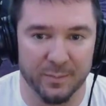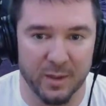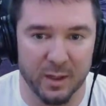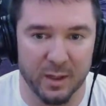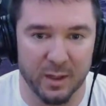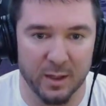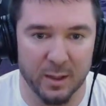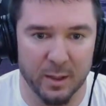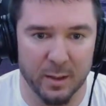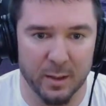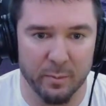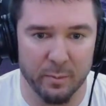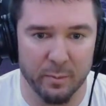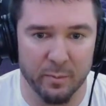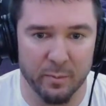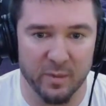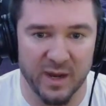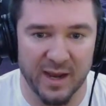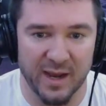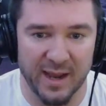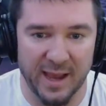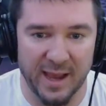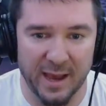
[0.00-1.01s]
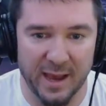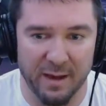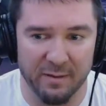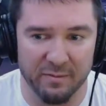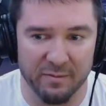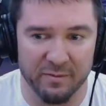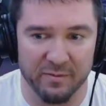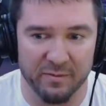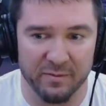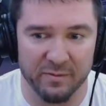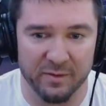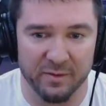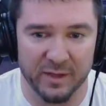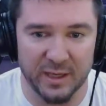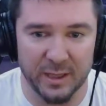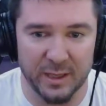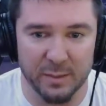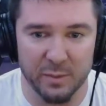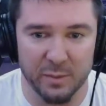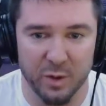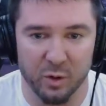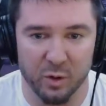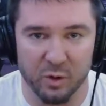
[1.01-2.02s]
I have
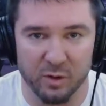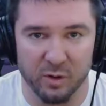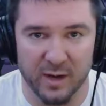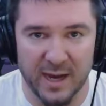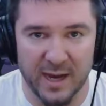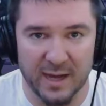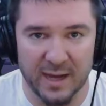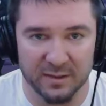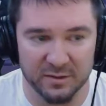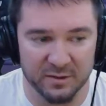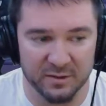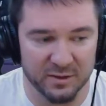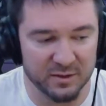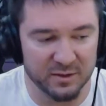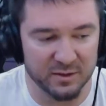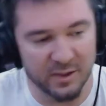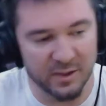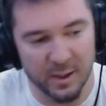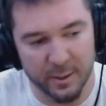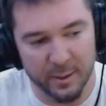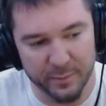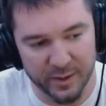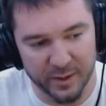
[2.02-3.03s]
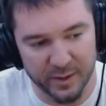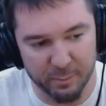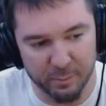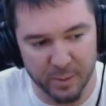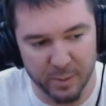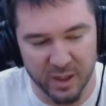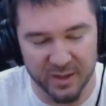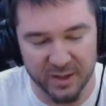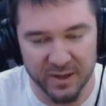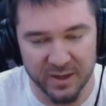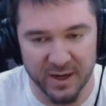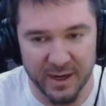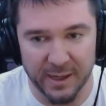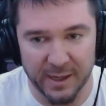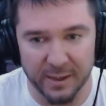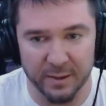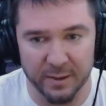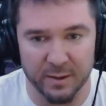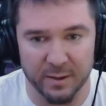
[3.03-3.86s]
chemo class this coming Monday,